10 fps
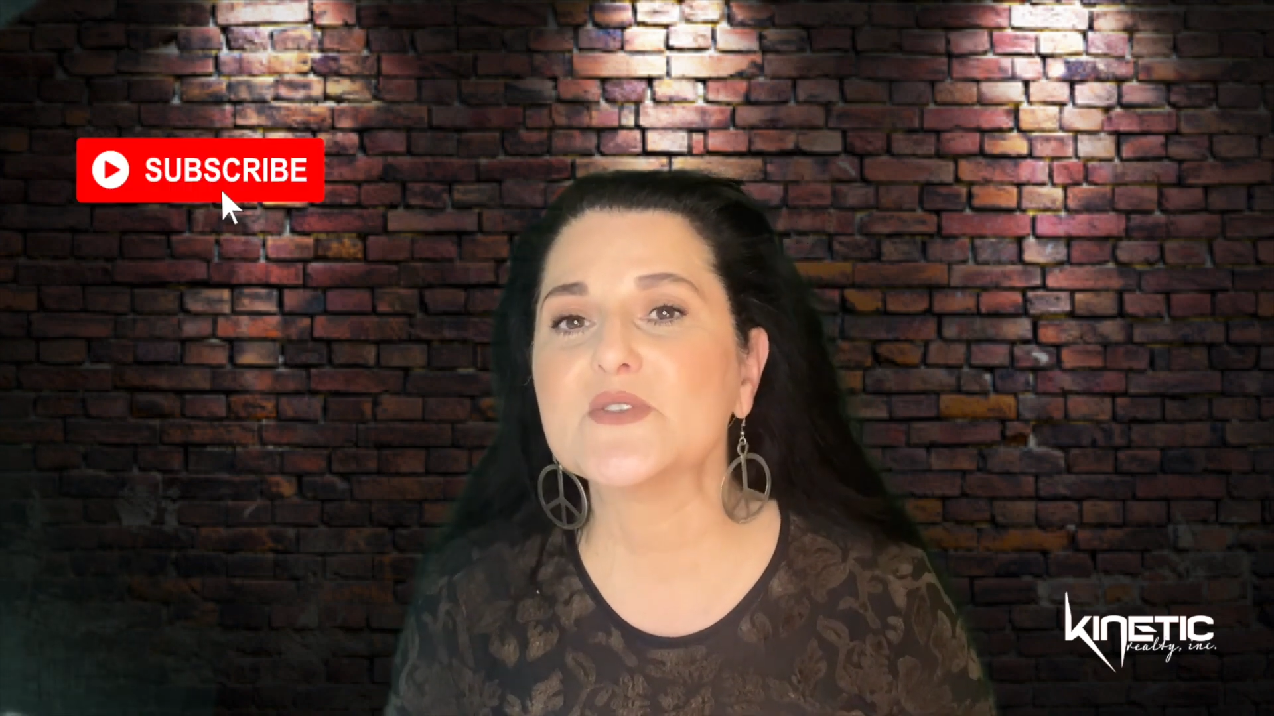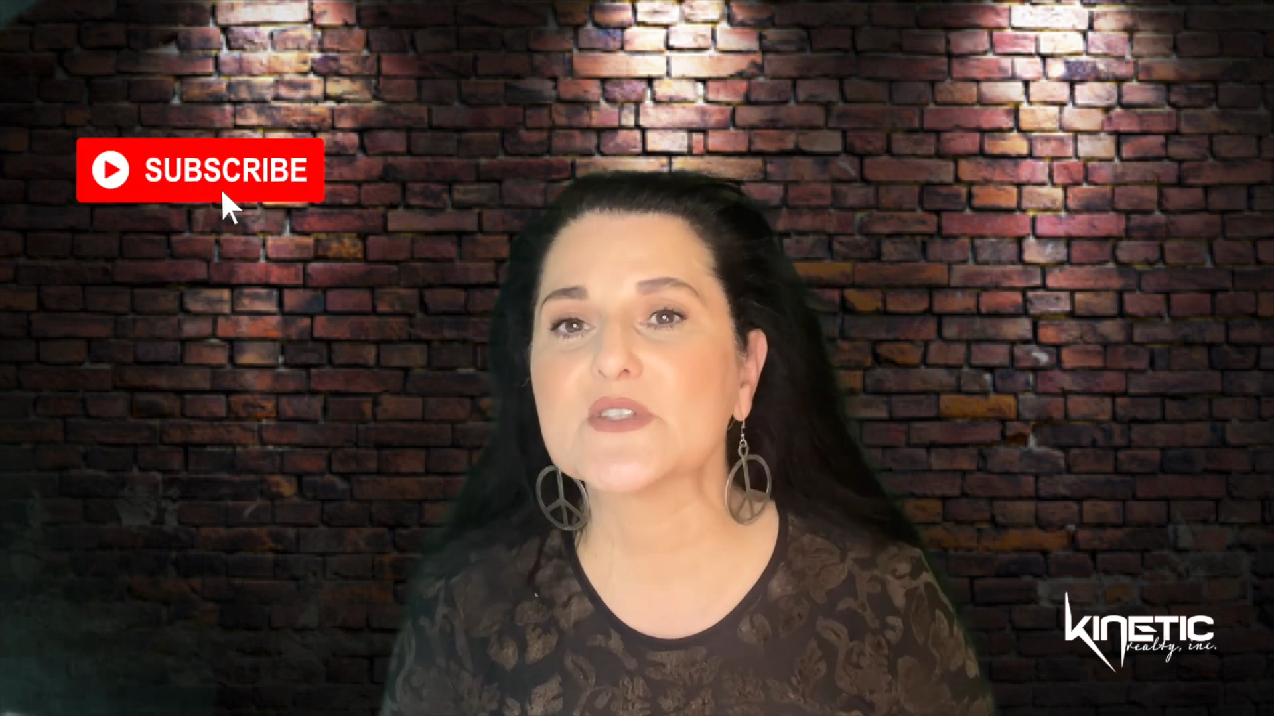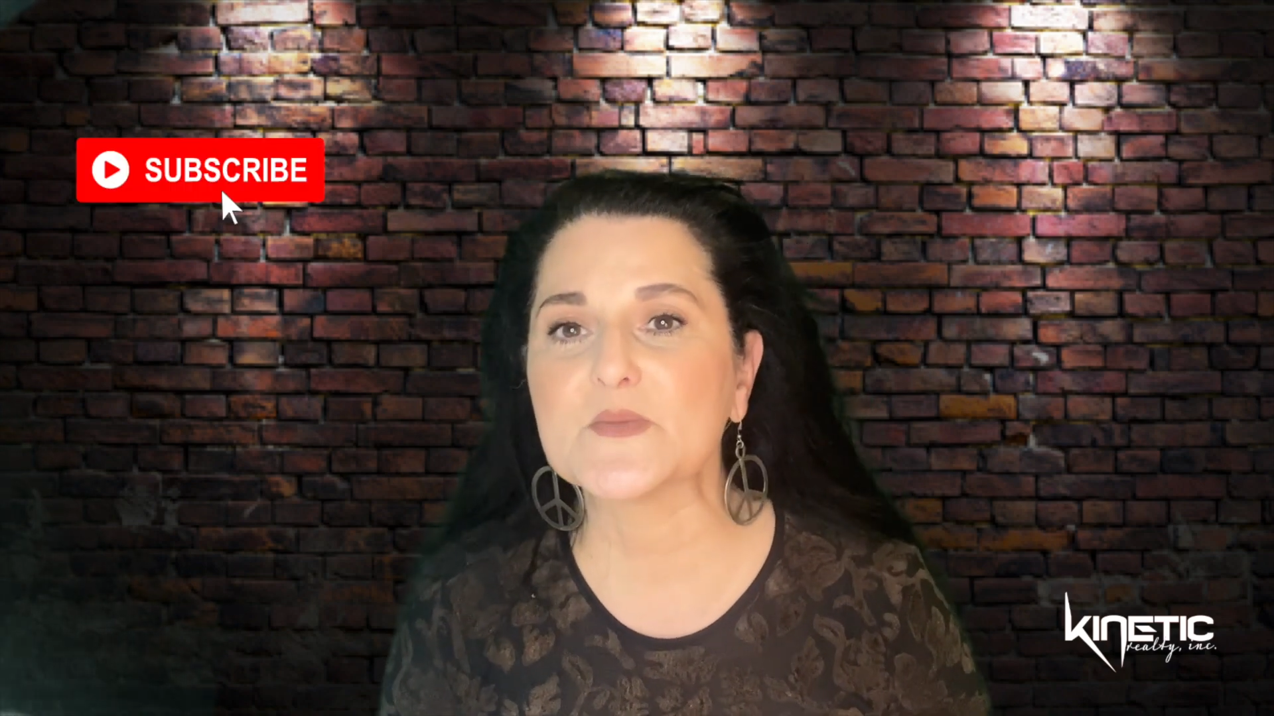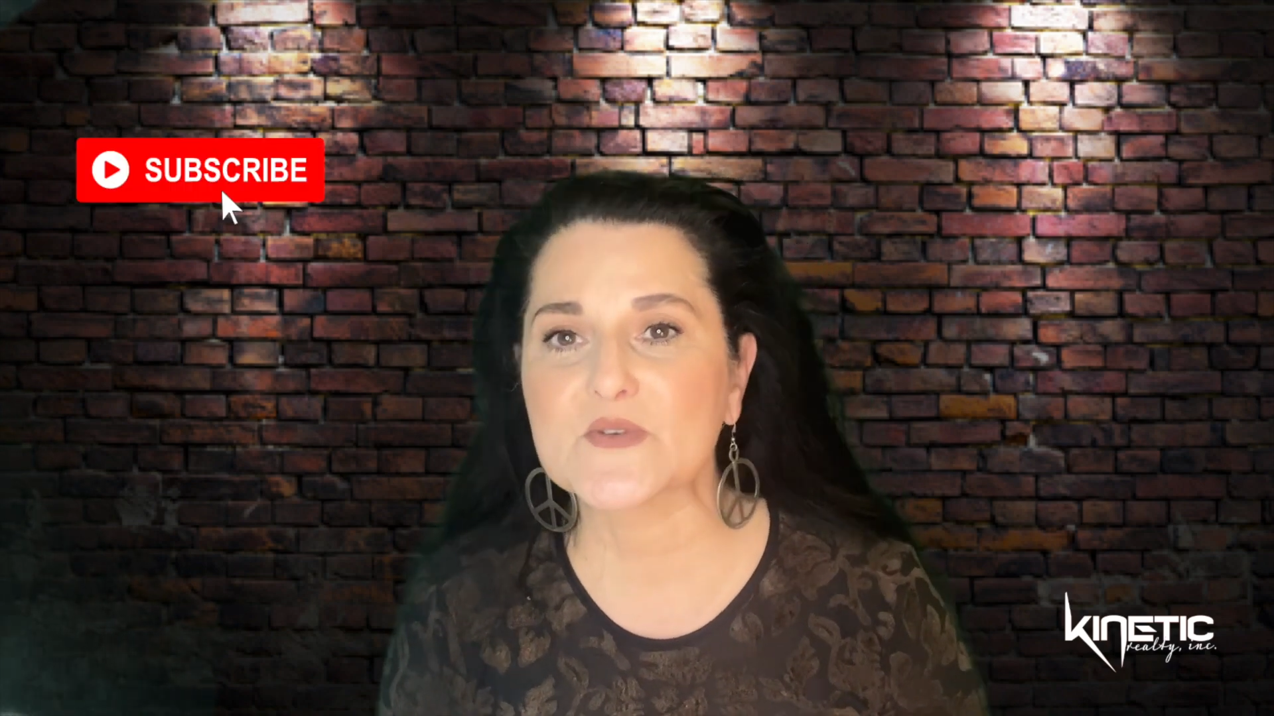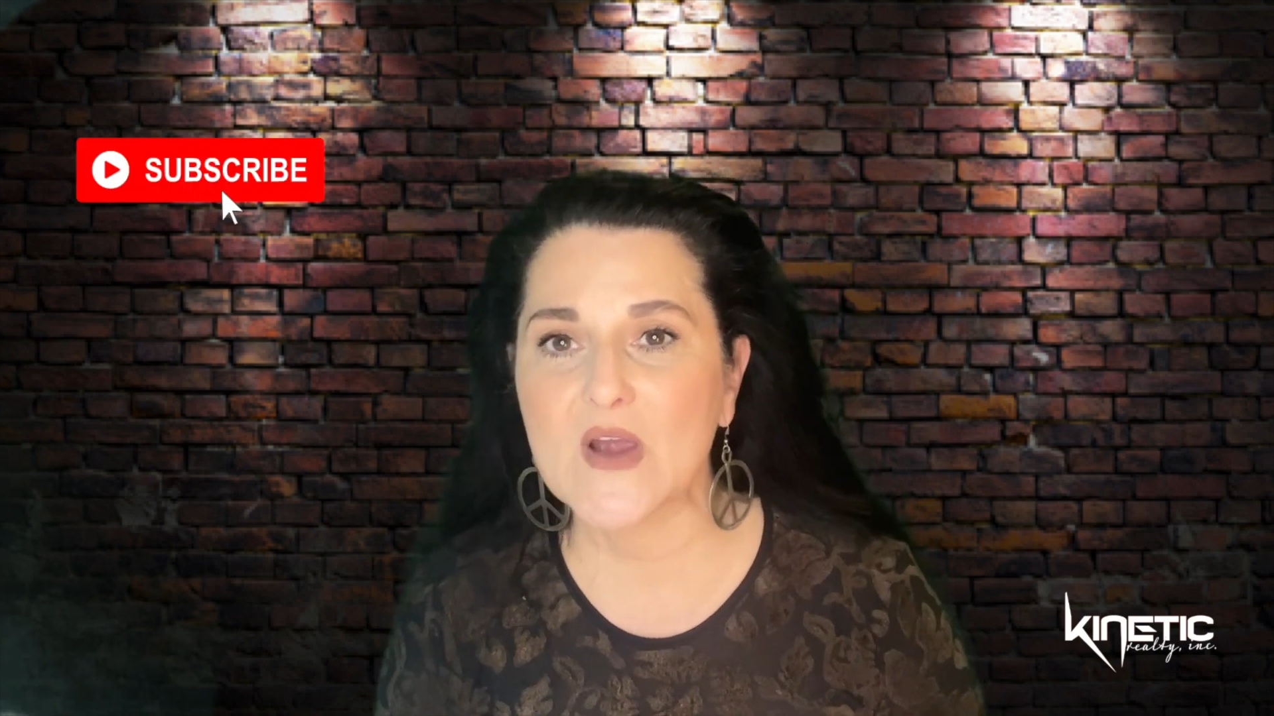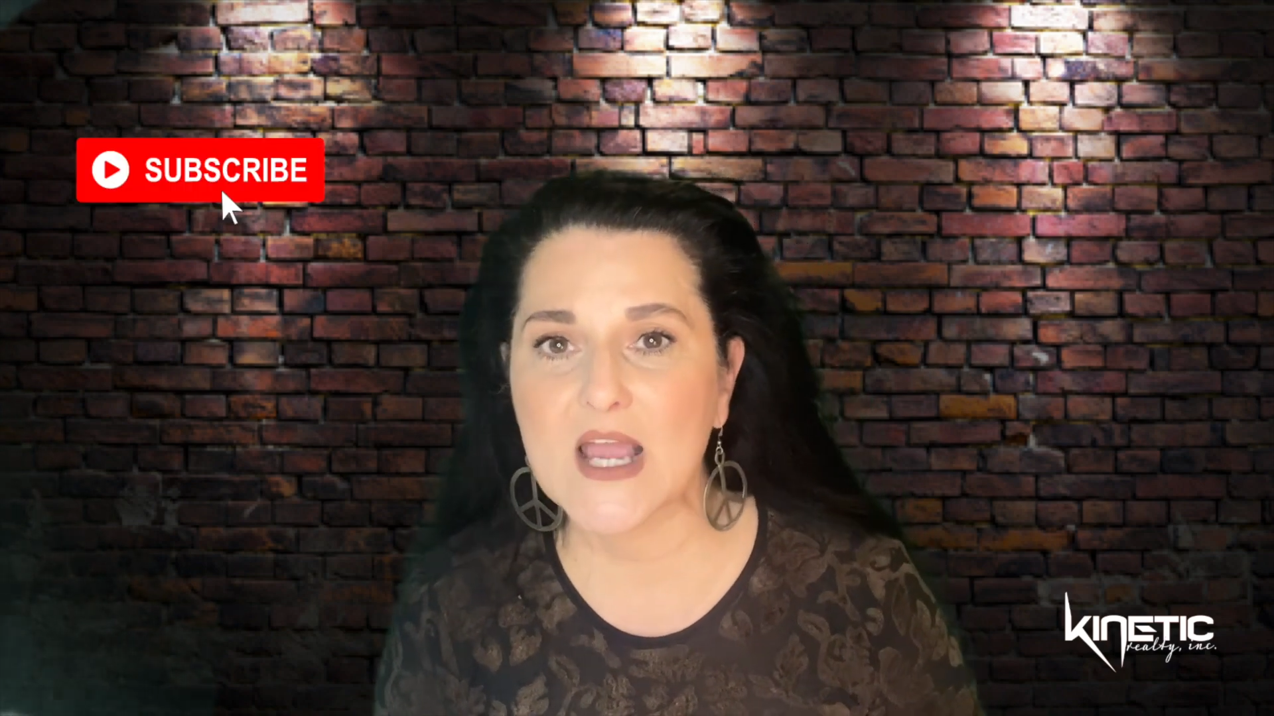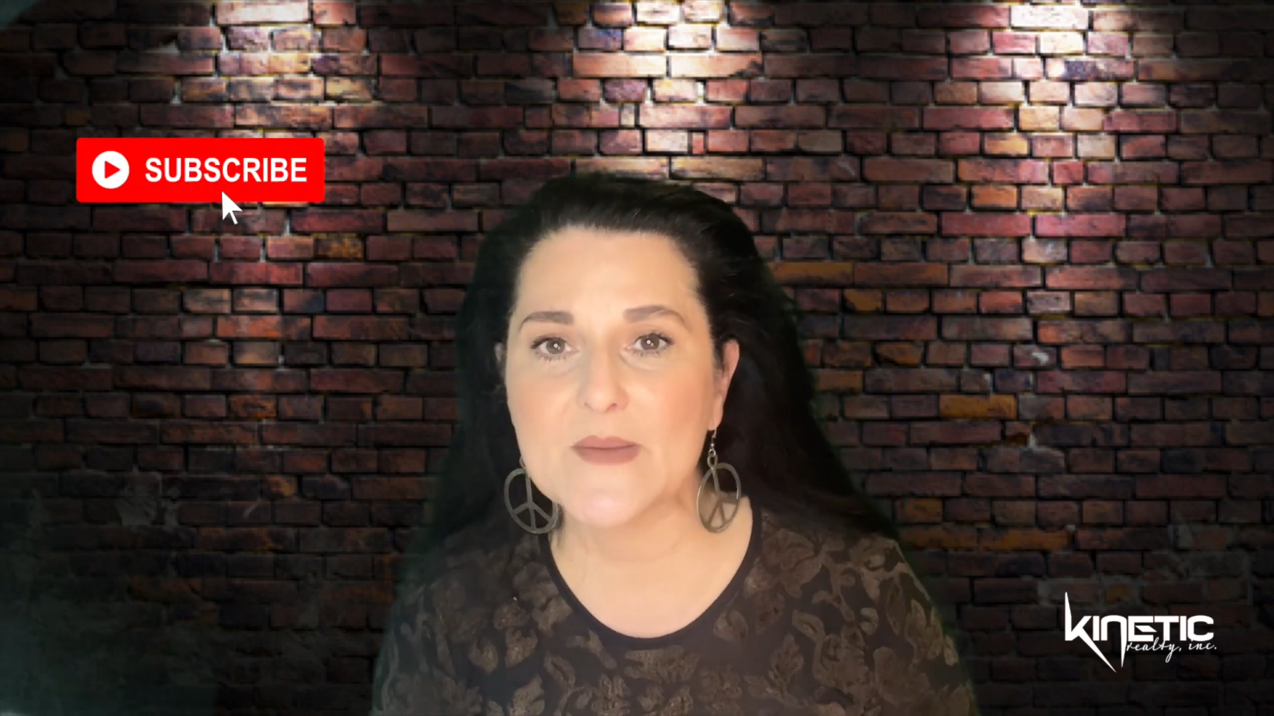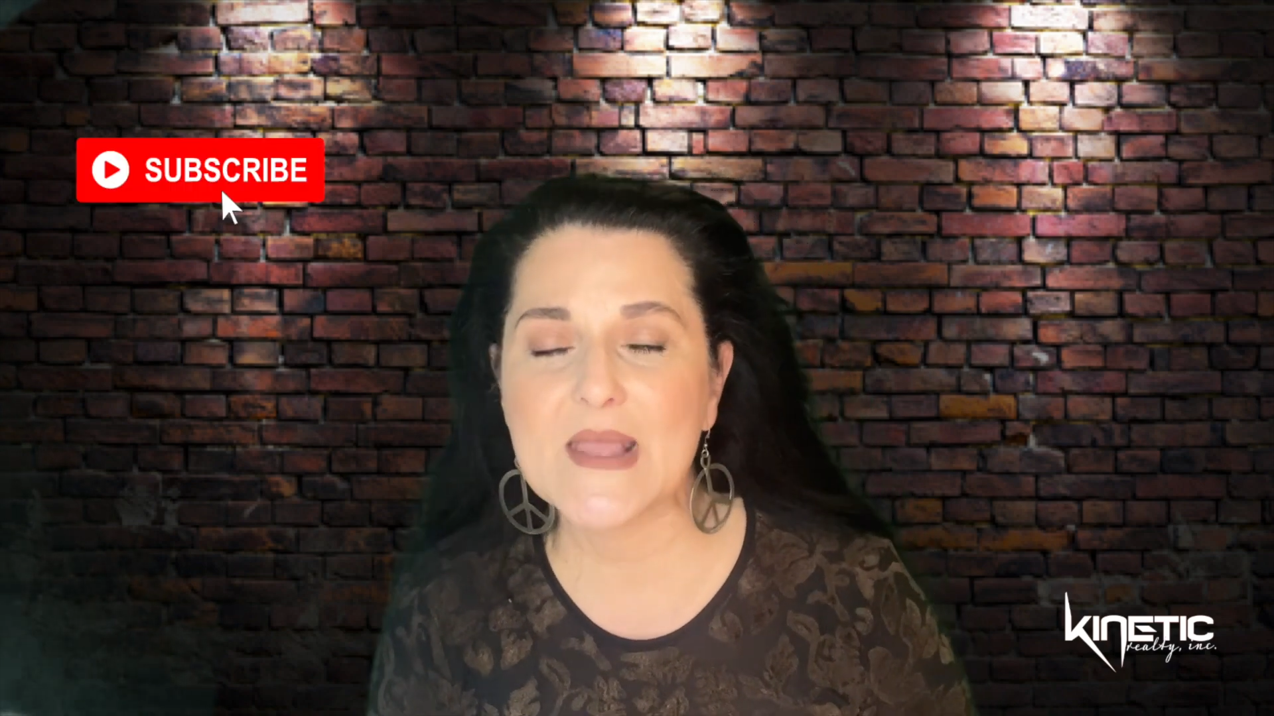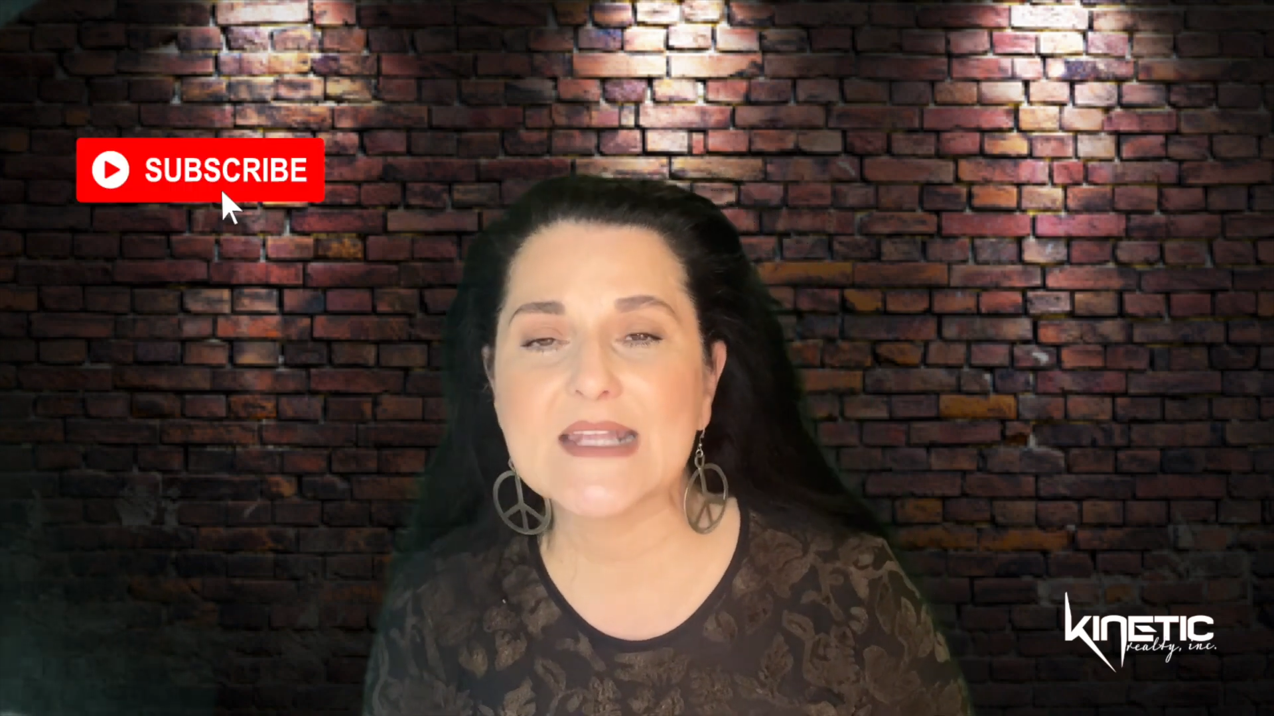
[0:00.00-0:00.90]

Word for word: subscribe